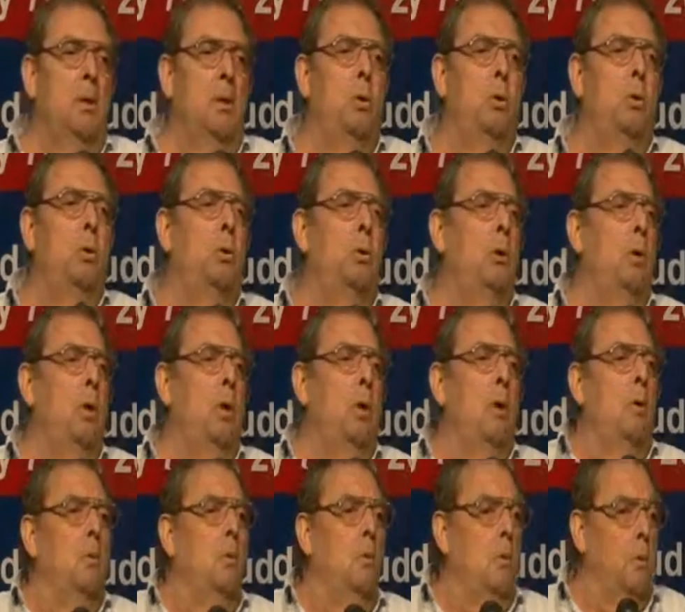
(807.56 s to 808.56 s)

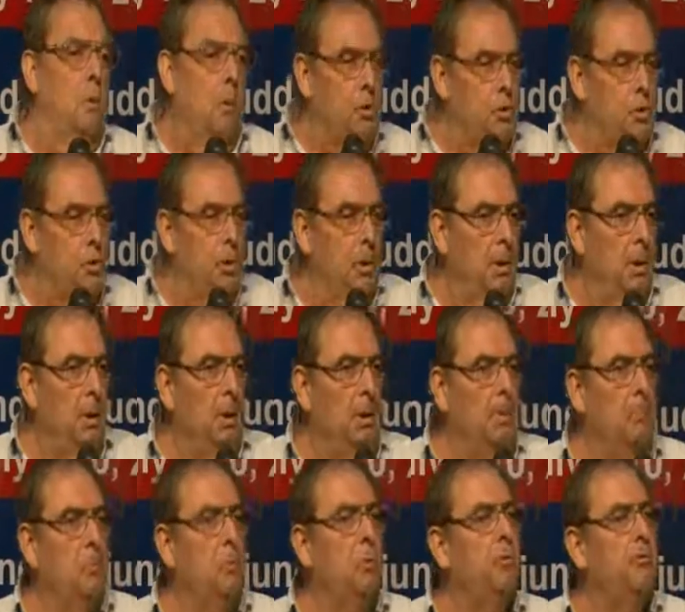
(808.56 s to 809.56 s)
who watch
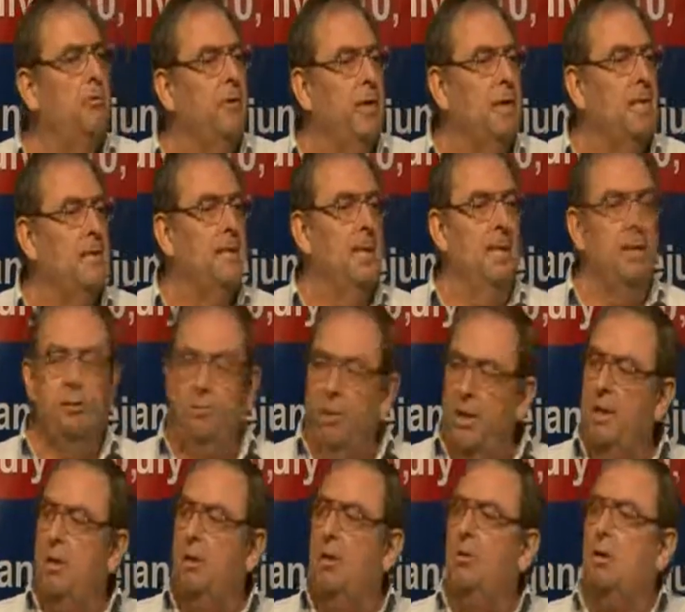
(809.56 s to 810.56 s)
movies and
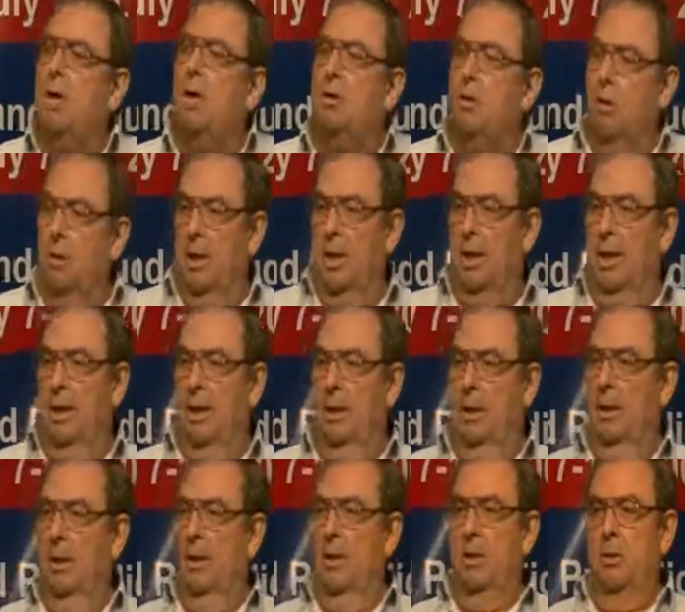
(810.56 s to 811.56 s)
drink Coca Cola,
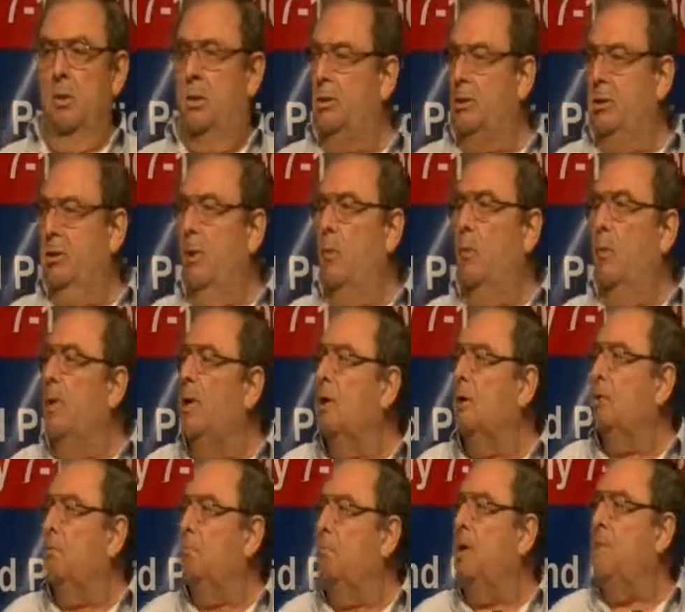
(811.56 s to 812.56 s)
not the
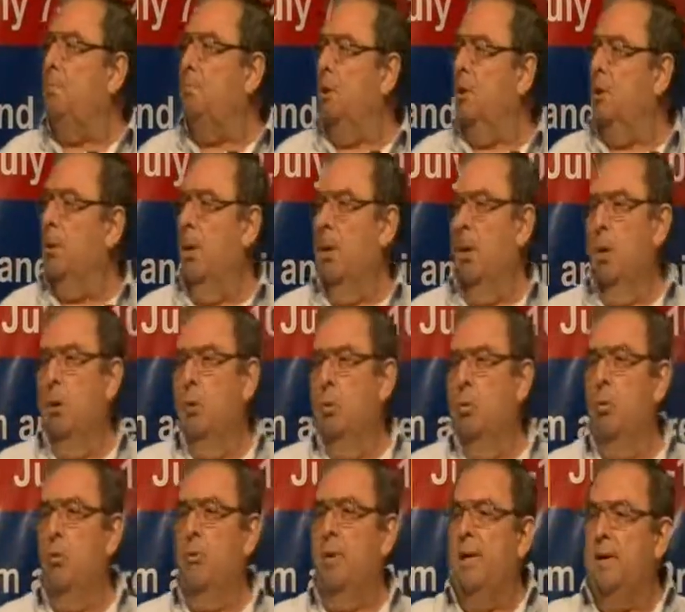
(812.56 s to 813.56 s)
weird people
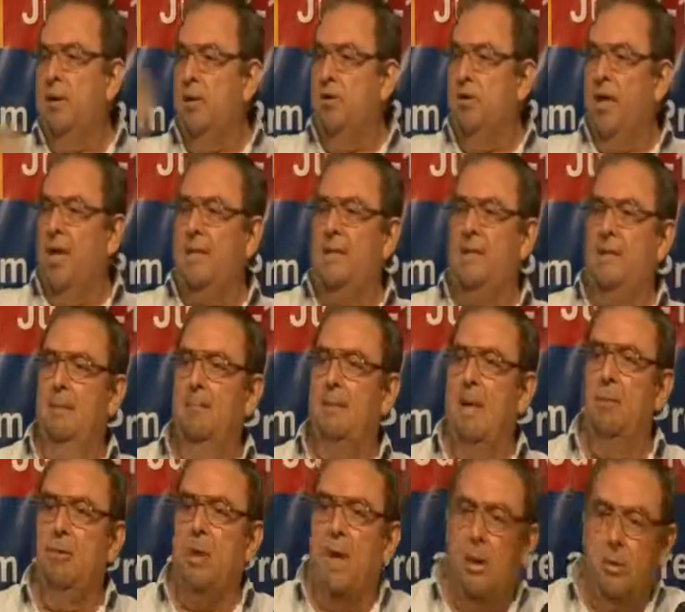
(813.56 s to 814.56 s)
who read texts
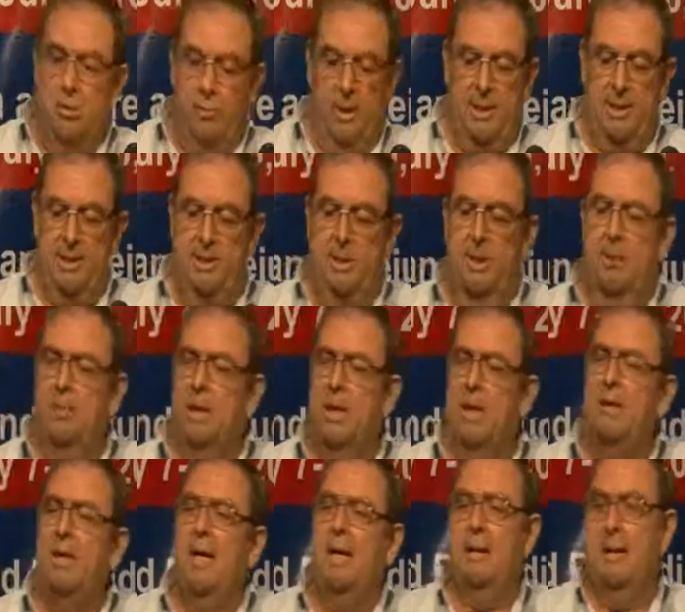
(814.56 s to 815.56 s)
about how to
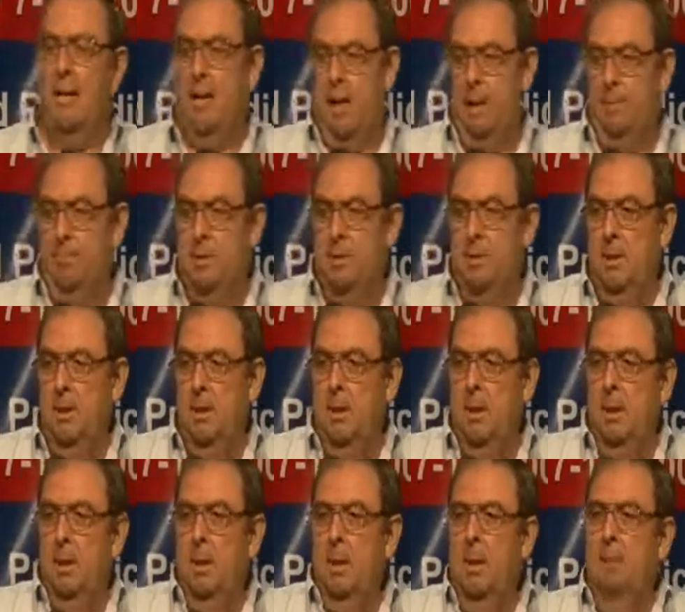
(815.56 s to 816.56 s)
exterminate handicapped,
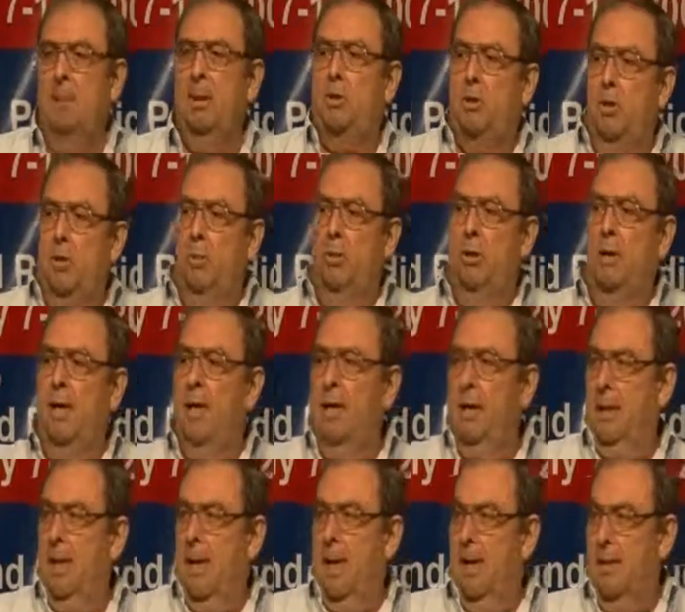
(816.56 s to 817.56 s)
but
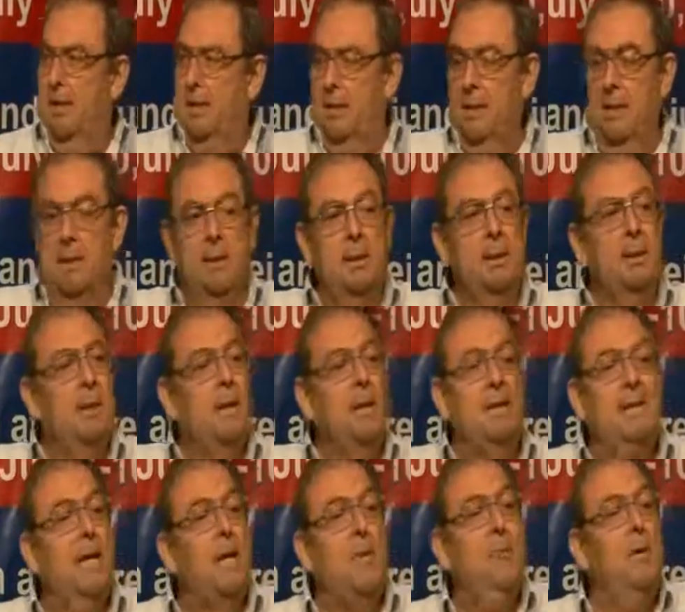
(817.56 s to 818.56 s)
ordinary guys,
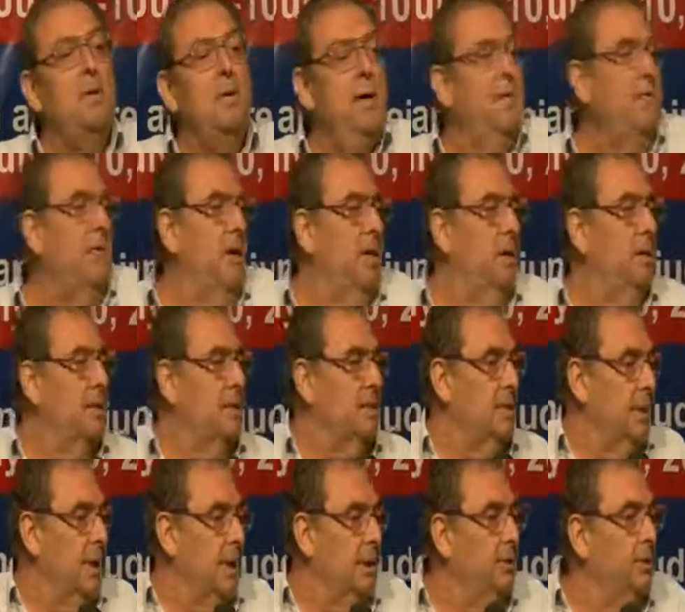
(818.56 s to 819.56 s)
they will never
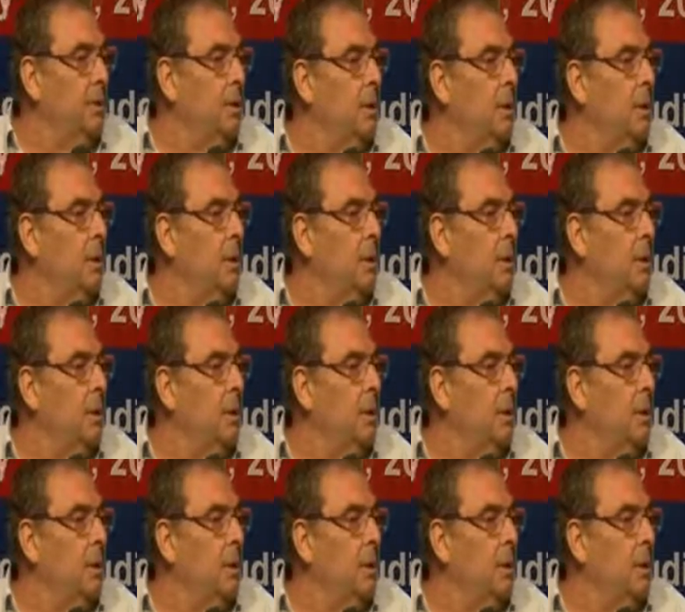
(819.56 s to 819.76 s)
understand.